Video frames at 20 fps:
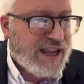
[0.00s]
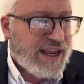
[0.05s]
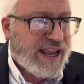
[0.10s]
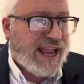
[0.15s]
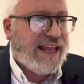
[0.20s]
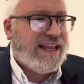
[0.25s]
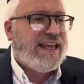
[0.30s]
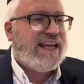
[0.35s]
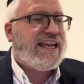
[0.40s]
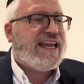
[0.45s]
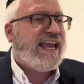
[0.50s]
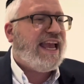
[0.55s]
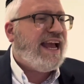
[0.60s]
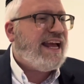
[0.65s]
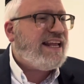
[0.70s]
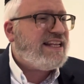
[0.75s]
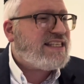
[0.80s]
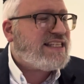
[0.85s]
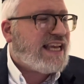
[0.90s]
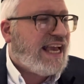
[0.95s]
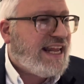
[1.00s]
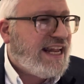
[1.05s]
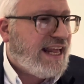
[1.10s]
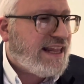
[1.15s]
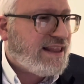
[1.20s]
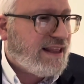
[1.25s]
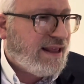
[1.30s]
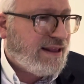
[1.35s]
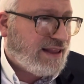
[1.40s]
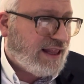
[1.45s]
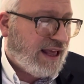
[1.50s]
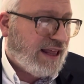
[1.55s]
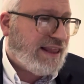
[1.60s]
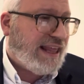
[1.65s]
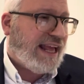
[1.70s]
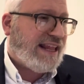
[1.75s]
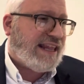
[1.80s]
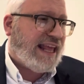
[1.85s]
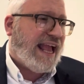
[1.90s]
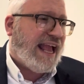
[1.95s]
And you can't say that, that,
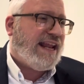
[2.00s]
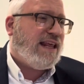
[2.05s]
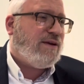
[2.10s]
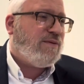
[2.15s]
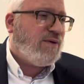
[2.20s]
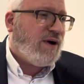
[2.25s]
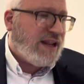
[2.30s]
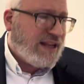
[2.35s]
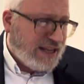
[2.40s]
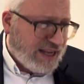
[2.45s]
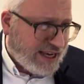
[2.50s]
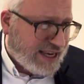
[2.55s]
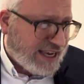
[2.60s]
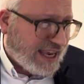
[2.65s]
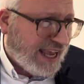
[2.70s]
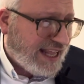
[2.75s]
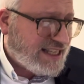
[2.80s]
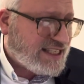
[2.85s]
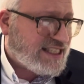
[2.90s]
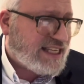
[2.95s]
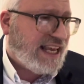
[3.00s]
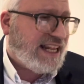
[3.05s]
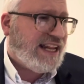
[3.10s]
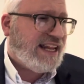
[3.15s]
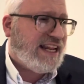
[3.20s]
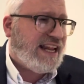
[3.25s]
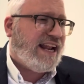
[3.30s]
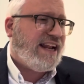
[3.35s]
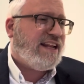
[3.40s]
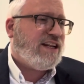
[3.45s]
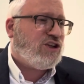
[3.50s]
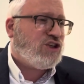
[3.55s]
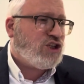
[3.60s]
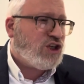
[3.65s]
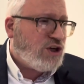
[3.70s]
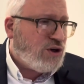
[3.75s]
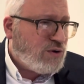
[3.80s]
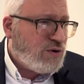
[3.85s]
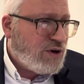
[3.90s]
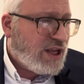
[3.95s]
that anyone, you can't say that any
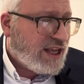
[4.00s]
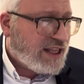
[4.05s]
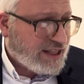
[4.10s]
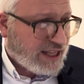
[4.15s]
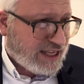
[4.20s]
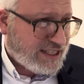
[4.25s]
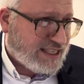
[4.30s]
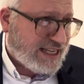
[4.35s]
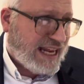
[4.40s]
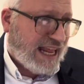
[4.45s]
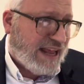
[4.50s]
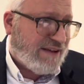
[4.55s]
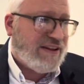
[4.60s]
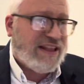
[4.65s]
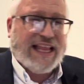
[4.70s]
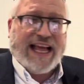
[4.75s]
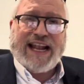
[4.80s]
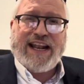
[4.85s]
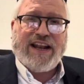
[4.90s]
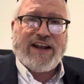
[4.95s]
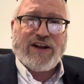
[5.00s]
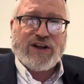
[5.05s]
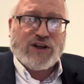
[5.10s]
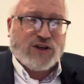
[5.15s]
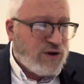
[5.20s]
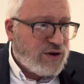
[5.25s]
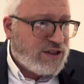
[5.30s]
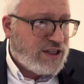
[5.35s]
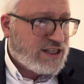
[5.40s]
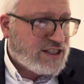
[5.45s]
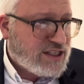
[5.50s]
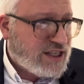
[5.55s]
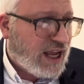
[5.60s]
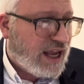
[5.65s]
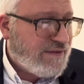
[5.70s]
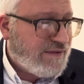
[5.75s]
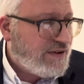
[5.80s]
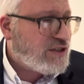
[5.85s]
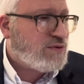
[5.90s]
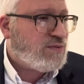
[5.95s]
Jew doesn't have a lot of Nakudas
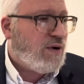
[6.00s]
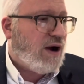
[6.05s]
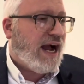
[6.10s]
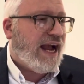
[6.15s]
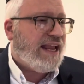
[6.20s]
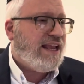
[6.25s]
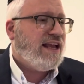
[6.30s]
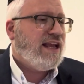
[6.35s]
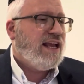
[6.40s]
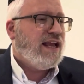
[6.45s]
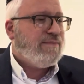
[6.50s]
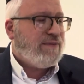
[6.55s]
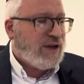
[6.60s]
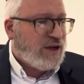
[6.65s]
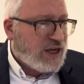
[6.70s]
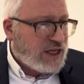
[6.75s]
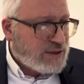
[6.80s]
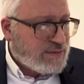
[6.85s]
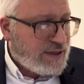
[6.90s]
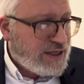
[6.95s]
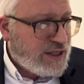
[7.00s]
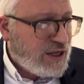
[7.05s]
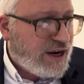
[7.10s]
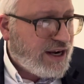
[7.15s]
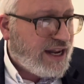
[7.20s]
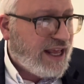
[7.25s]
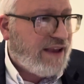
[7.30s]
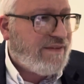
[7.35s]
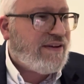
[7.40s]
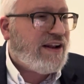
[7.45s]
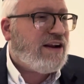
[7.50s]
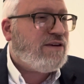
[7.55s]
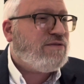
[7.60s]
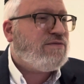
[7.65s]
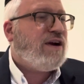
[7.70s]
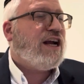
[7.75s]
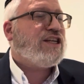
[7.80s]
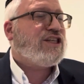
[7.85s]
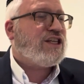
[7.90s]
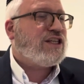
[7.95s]
Taivas. Why? Because we know that even in
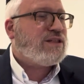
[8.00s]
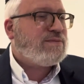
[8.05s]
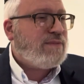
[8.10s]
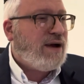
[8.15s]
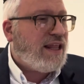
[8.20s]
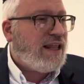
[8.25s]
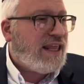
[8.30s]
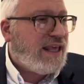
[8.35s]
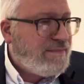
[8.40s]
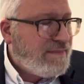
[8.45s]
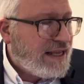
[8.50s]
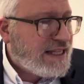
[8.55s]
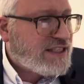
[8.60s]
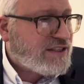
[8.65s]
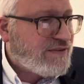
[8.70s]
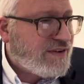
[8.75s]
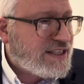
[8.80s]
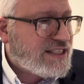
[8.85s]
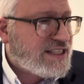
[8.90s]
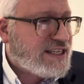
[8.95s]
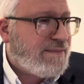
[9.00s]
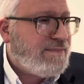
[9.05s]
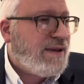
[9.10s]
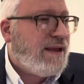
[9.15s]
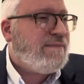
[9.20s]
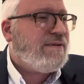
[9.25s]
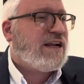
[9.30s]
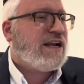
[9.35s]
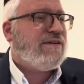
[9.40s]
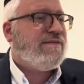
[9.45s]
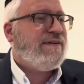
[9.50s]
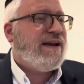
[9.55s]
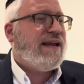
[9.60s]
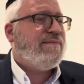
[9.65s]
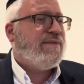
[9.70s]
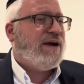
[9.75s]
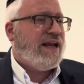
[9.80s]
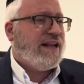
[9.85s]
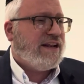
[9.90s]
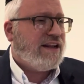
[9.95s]
Russia, is Malay Mitzvahs
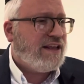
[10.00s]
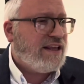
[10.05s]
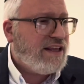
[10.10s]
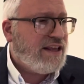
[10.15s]
Karimite.